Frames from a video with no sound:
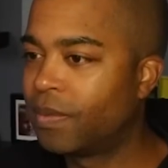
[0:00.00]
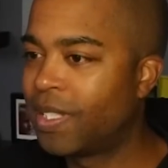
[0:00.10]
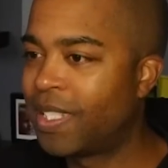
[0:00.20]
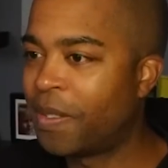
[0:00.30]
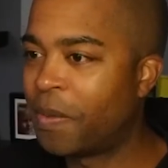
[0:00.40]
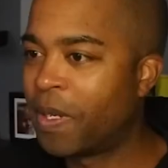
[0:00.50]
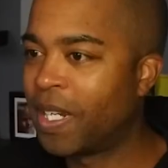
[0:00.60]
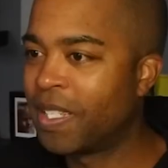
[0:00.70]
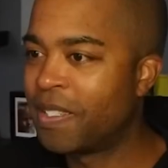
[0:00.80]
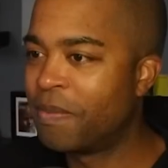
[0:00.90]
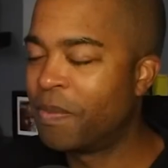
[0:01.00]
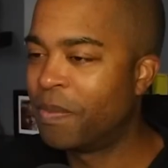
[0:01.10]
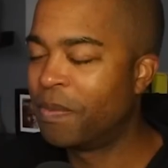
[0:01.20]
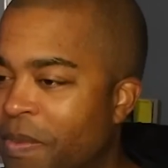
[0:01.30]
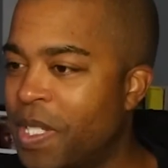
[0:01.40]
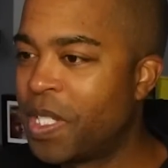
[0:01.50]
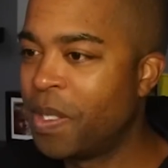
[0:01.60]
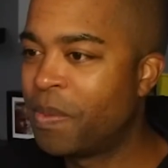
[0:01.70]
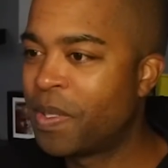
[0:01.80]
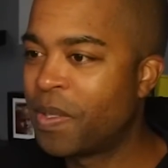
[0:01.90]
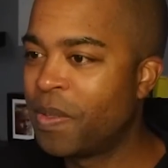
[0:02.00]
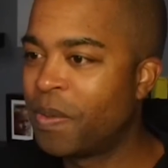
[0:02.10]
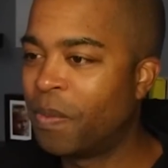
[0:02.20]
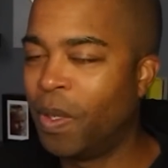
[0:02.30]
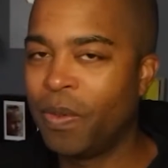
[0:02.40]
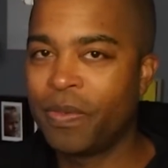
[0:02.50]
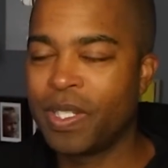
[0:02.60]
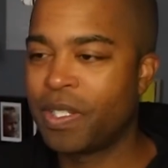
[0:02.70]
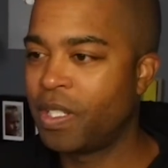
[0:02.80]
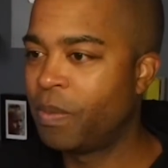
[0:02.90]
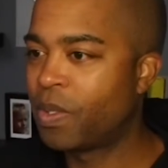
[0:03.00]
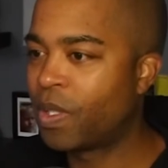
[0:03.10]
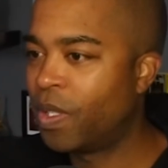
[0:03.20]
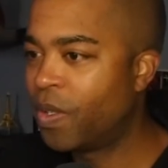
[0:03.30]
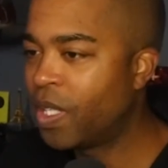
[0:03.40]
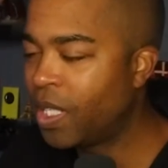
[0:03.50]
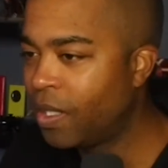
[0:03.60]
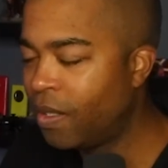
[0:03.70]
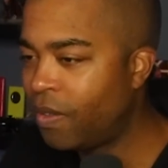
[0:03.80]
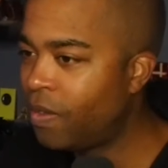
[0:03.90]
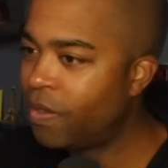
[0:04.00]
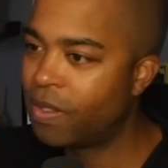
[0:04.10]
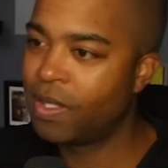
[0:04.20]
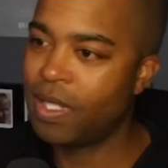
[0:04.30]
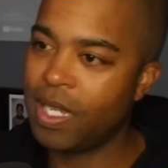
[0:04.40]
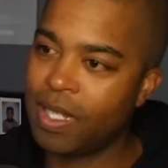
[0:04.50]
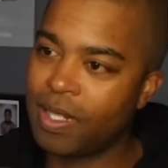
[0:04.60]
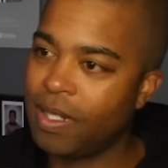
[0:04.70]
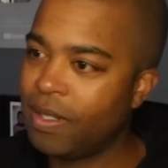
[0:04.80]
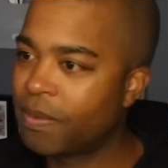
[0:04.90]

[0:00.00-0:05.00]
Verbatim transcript: Still wearing his sheep suit, wolf in sheep's clothing. Oh, is that yeah?